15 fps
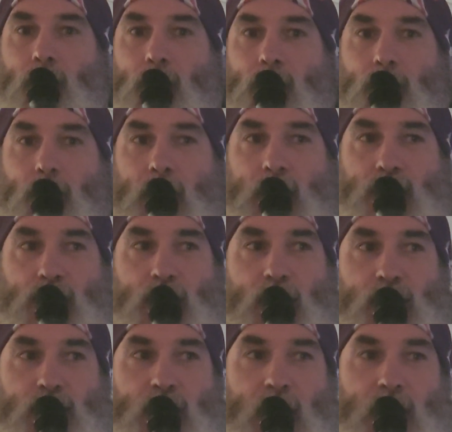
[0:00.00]

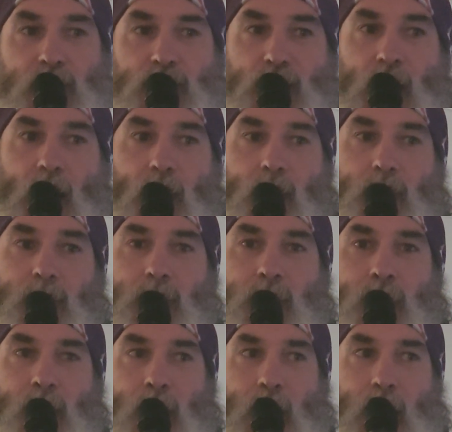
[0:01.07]
research has
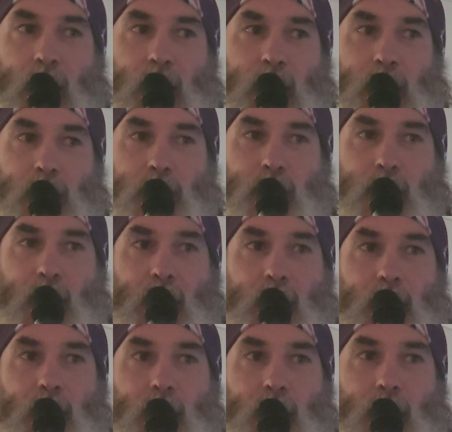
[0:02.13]
shown
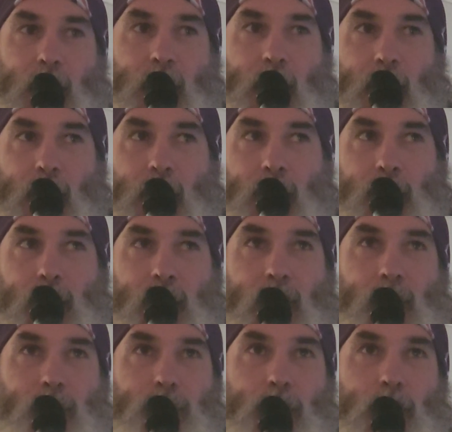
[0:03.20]
that
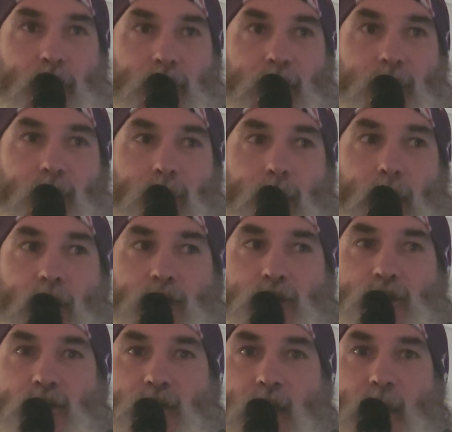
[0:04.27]
positive
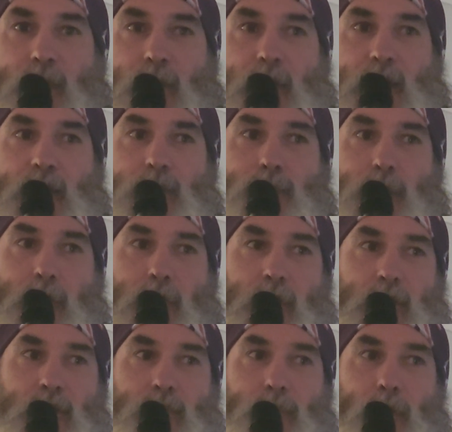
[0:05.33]
emotions can be
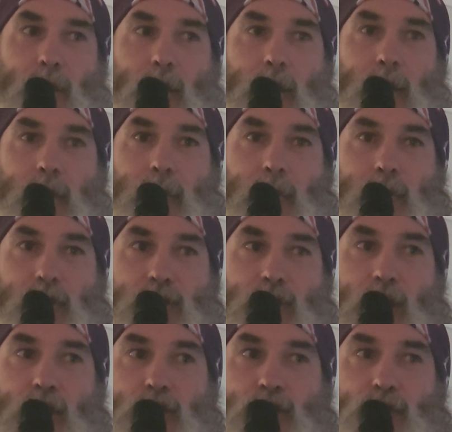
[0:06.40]
experienced by the
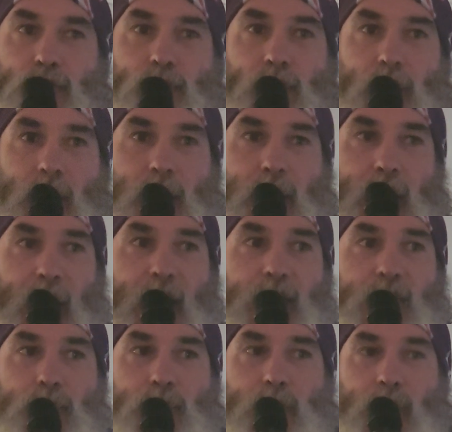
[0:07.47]
social
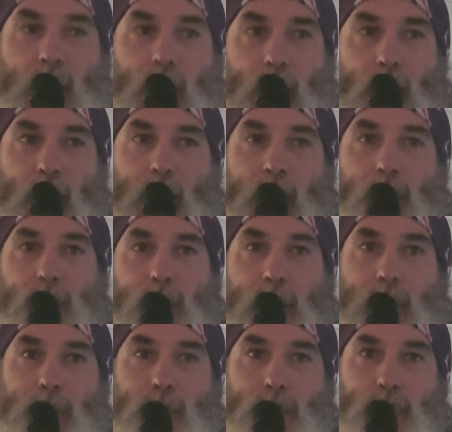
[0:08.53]
engagement around
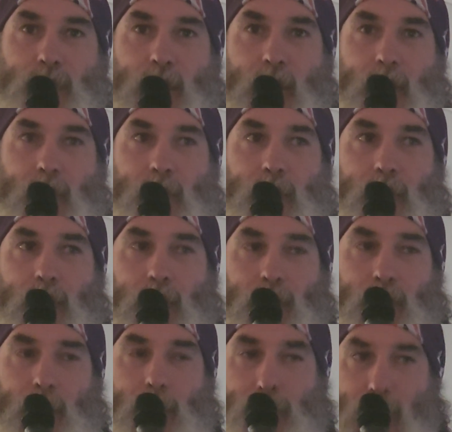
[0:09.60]
people. So
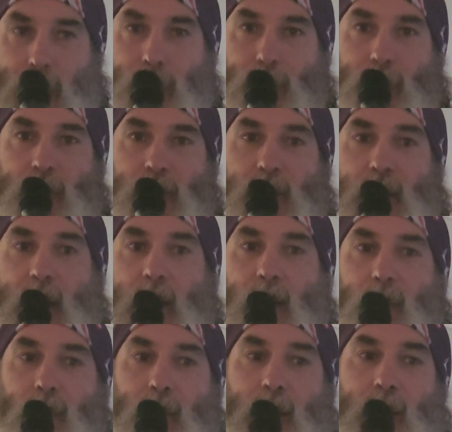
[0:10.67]
the people that you hang
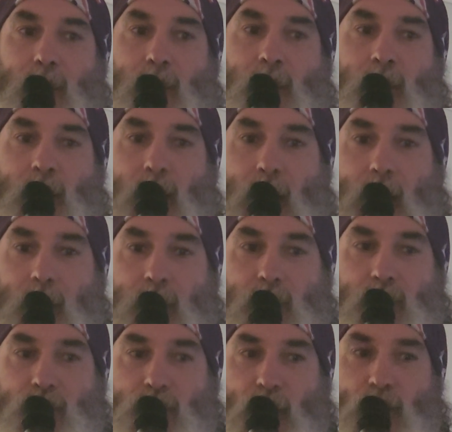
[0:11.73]
around and
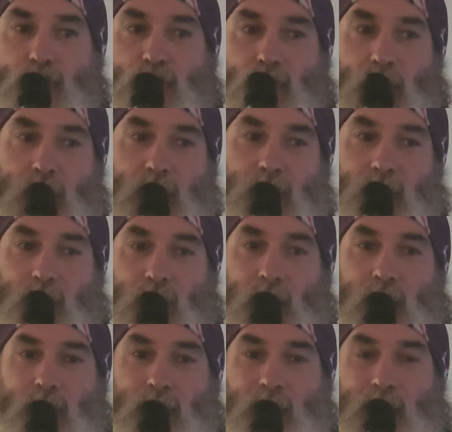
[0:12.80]
your social
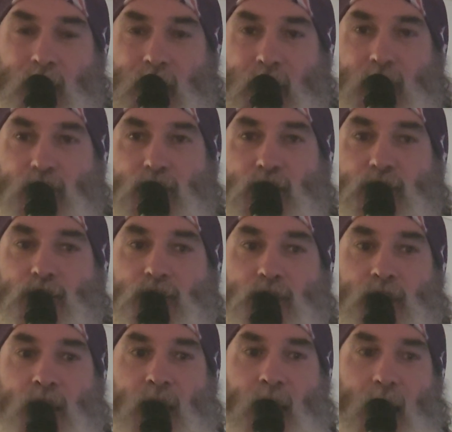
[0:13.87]

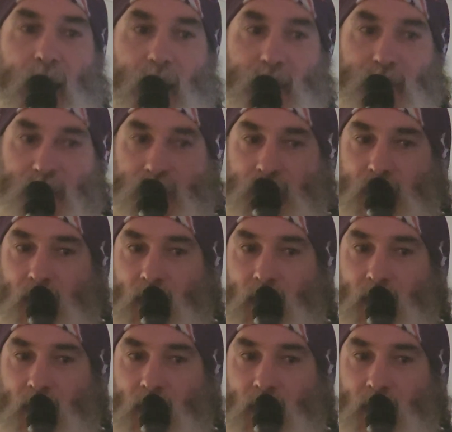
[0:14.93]
interconnections has